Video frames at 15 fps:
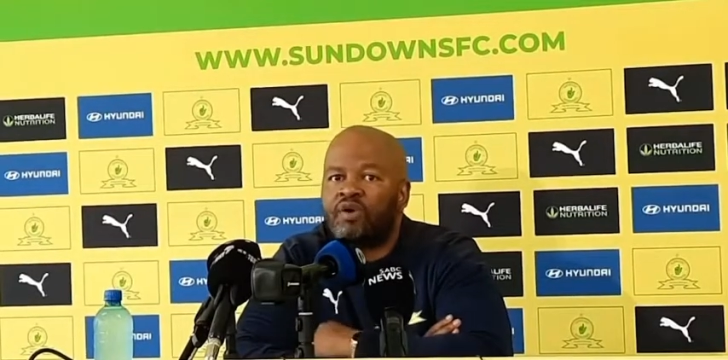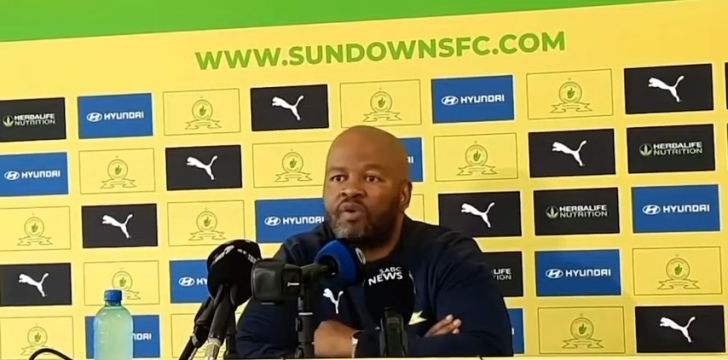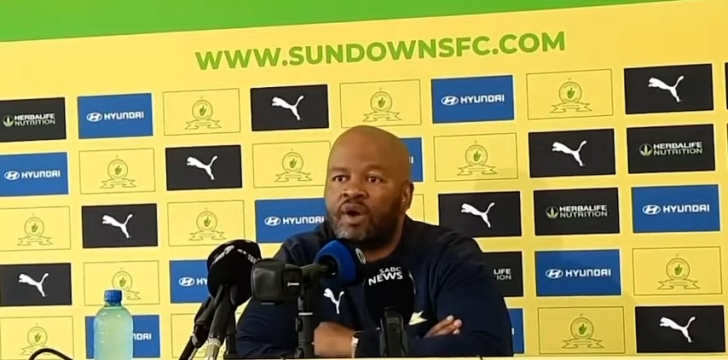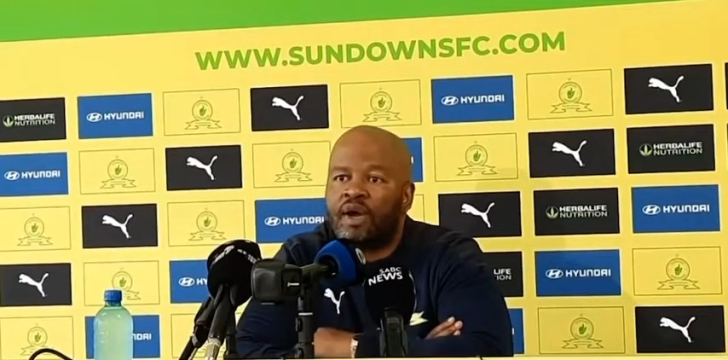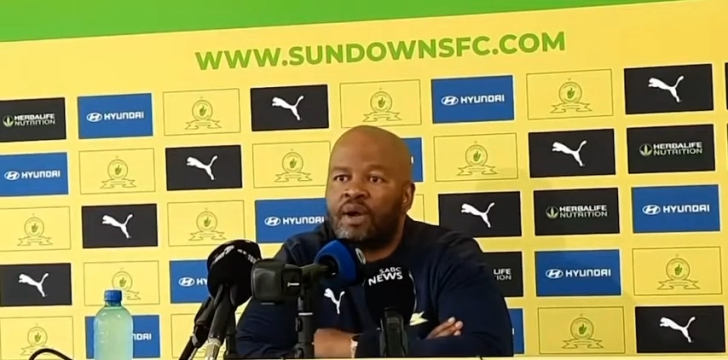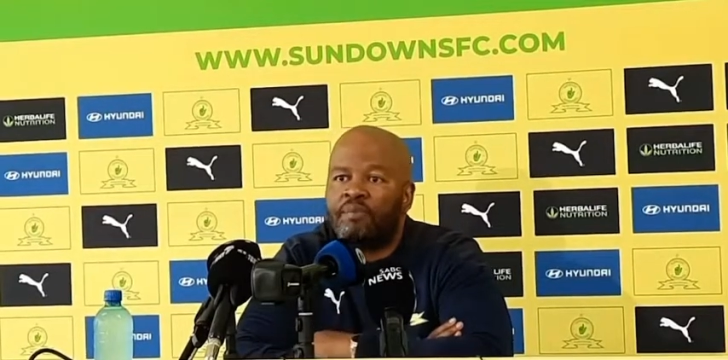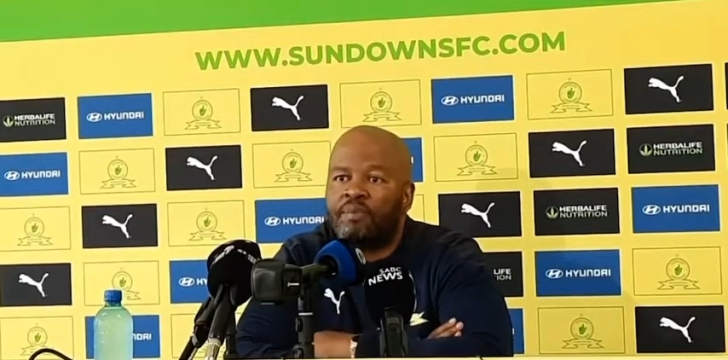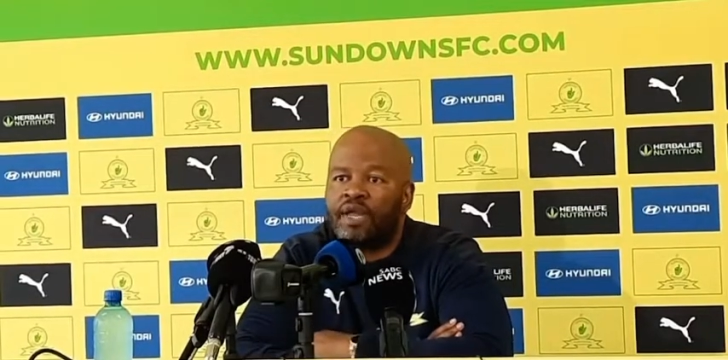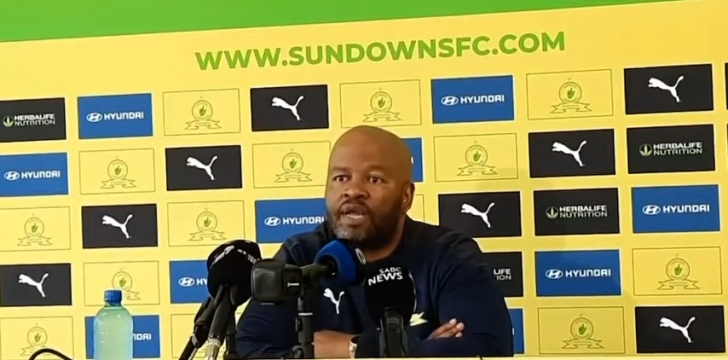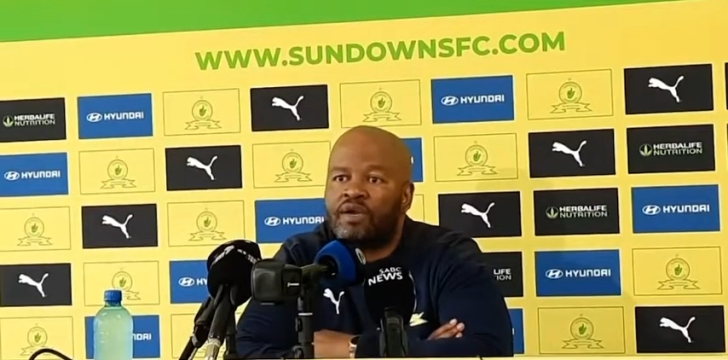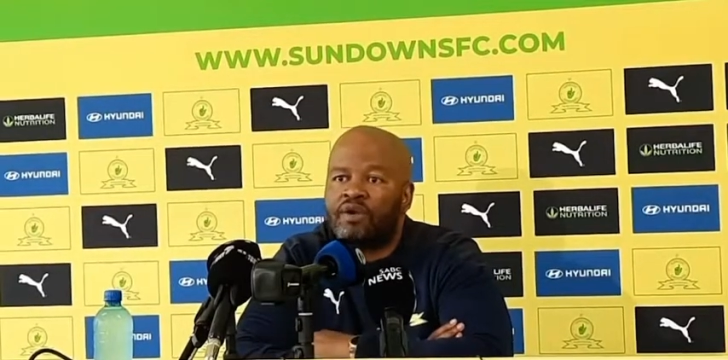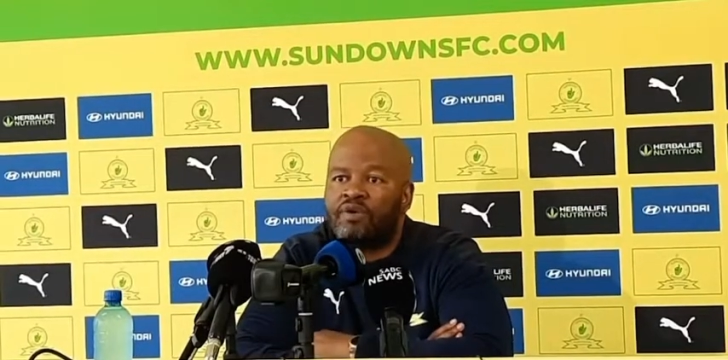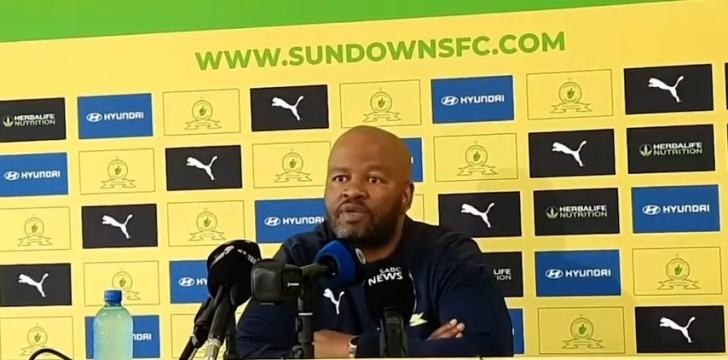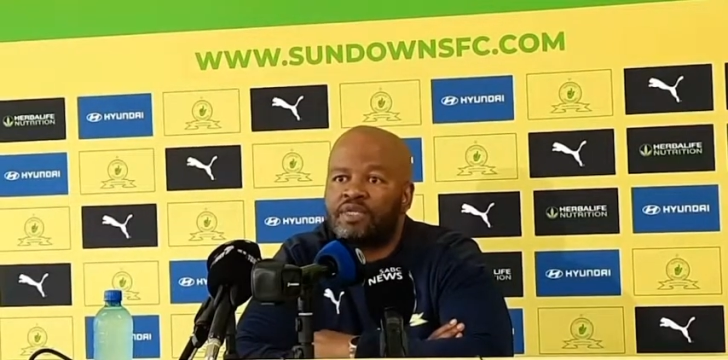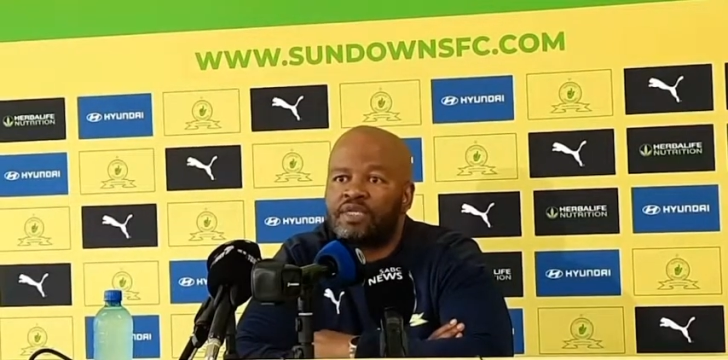our
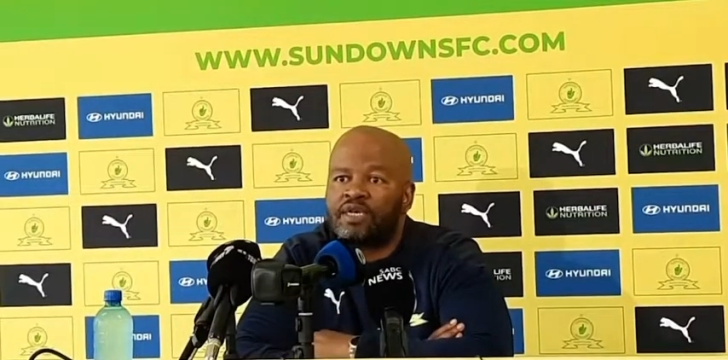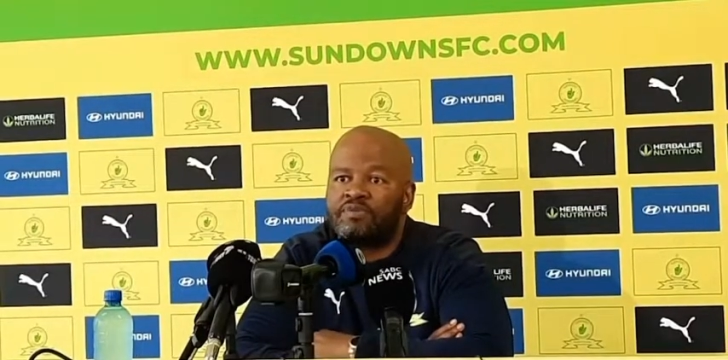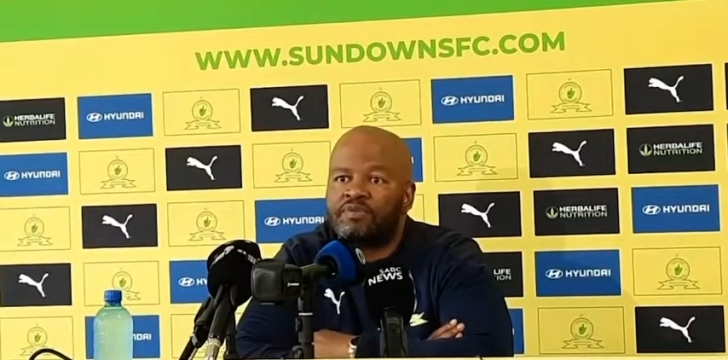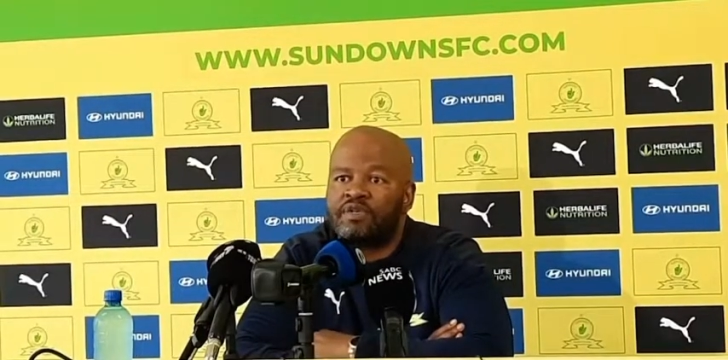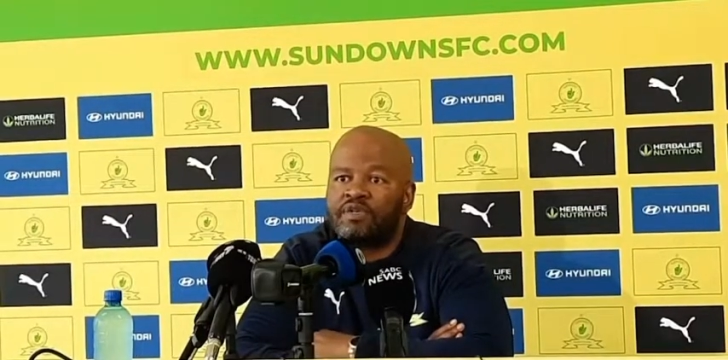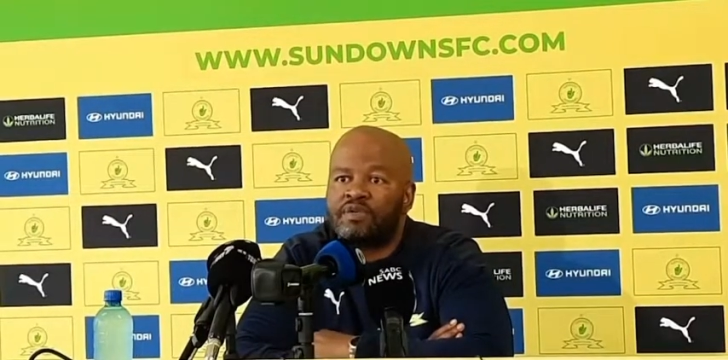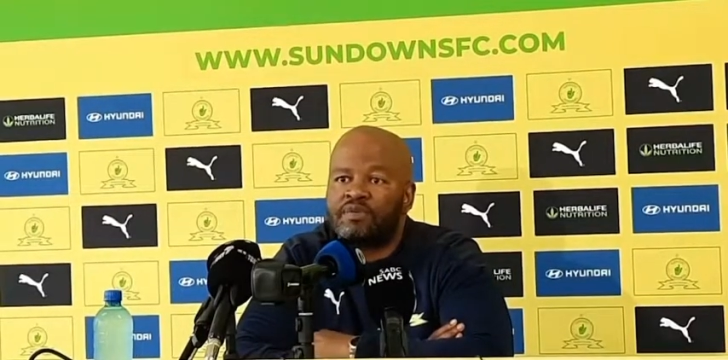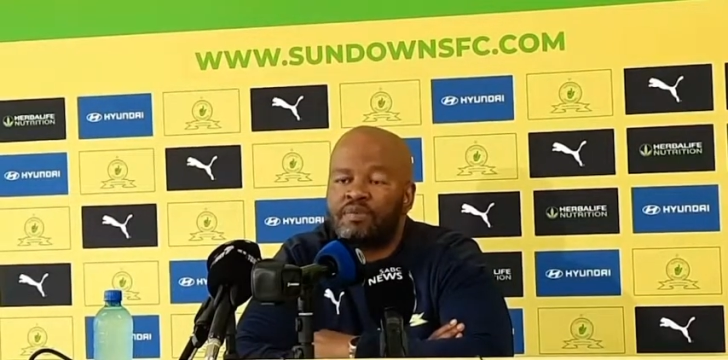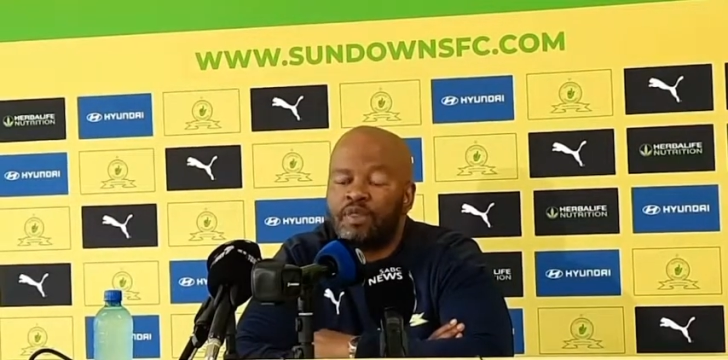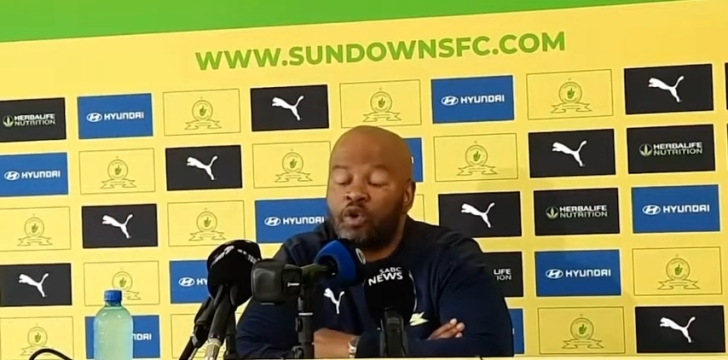playing concept